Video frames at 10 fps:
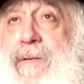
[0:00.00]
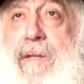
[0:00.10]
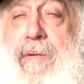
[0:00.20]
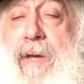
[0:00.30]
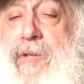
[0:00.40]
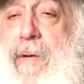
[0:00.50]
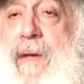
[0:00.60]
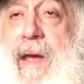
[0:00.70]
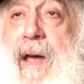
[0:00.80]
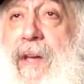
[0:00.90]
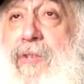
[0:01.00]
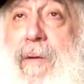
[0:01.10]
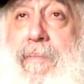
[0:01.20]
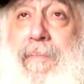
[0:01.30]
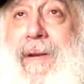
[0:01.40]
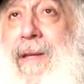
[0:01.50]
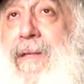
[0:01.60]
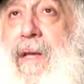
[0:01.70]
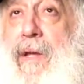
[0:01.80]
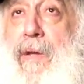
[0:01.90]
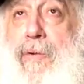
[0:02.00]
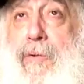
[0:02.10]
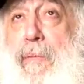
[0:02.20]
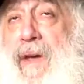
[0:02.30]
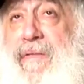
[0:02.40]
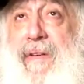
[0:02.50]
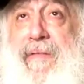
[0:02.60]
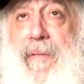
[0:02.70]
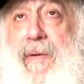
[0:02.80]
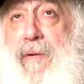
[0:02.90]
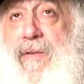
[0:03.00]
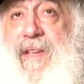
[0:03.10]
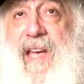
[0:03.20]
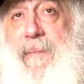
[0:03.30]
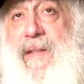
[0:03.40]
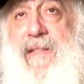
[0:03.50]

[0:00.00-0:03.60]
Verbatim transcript: say to Hashem, Hashem, please do me a favor because I am a